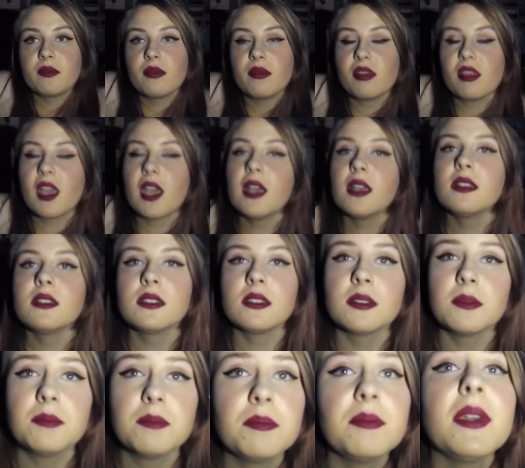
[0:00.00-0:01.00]

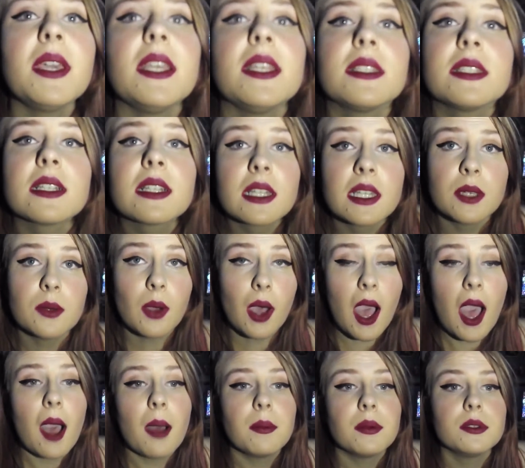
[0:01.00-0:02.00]
That's basically what
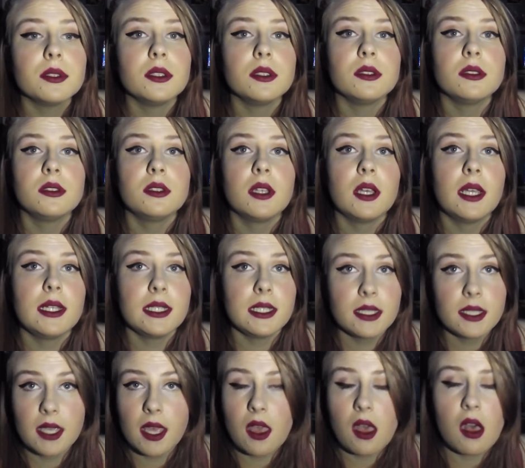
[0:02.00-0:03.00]
happened. I
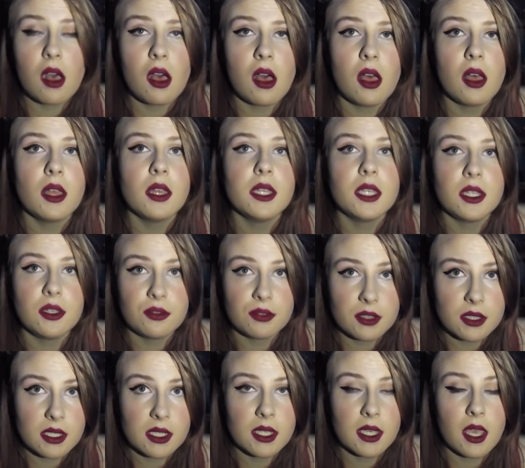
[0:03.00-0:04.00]
didn't get hurt. Aoife
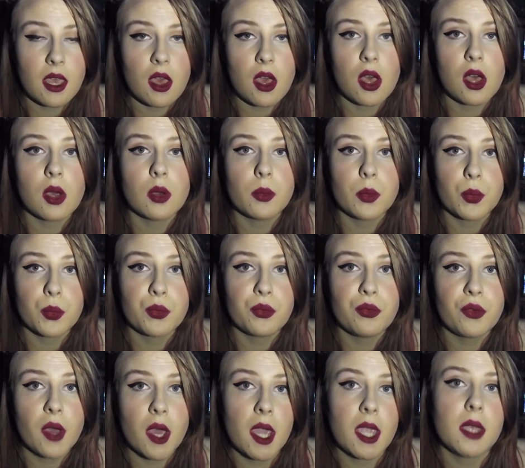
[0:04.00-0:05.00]
didn't get hurt. We were
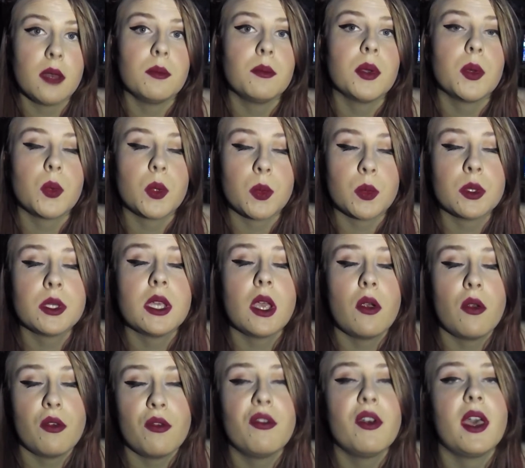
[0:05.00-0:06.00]
fine, but we were
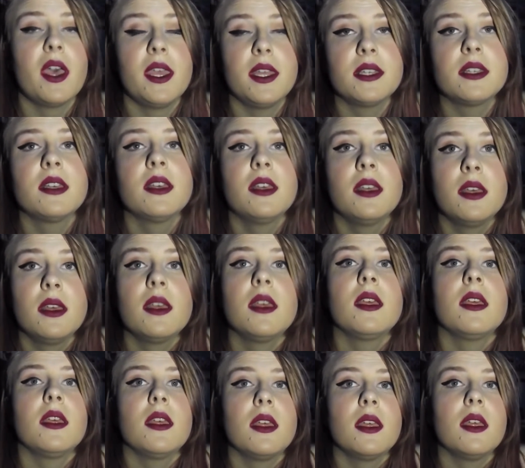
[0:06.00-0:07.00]
terrified.
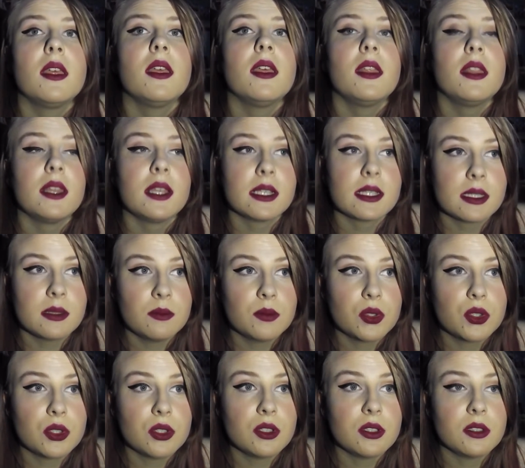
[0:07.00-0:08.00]
That's
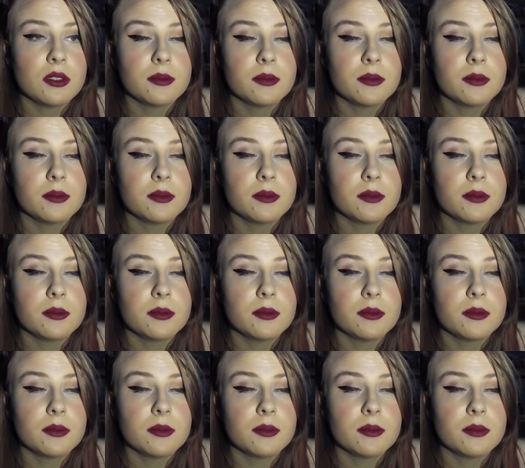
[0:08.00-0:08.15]
important.